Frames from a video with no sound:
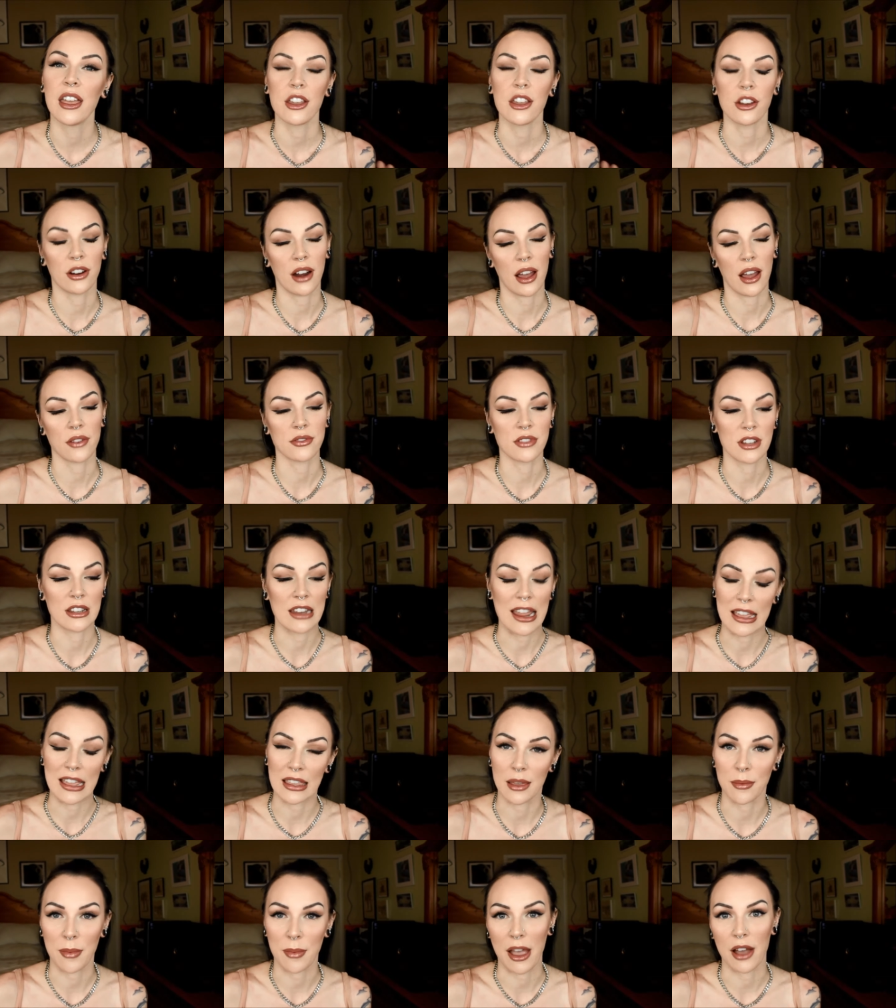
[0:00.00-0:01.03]
you're gonna have to
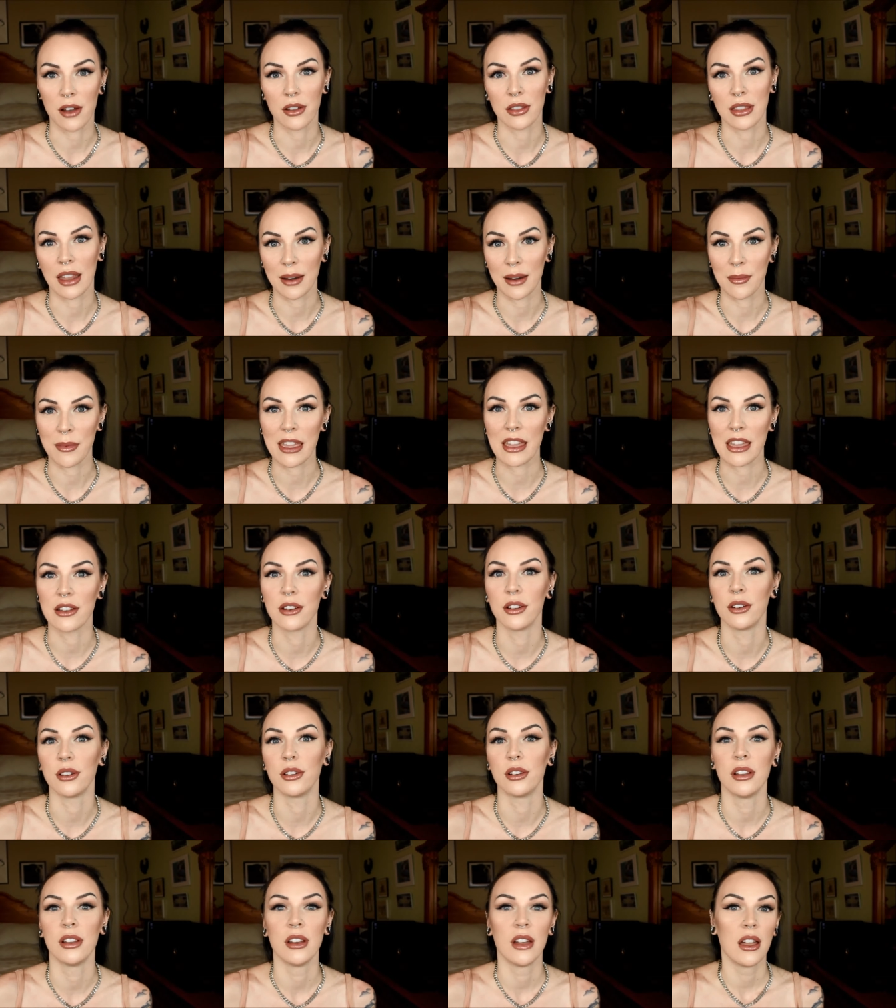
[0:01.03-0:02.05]
take them out and let them
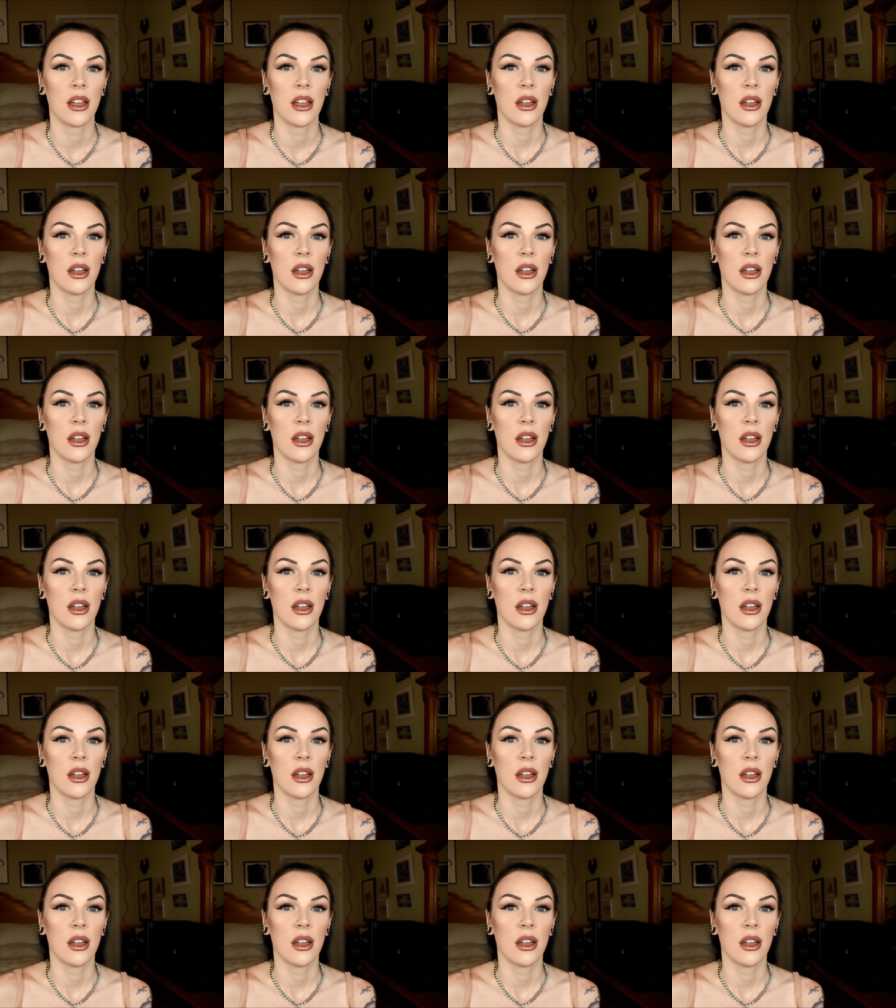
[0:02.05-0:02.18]
heal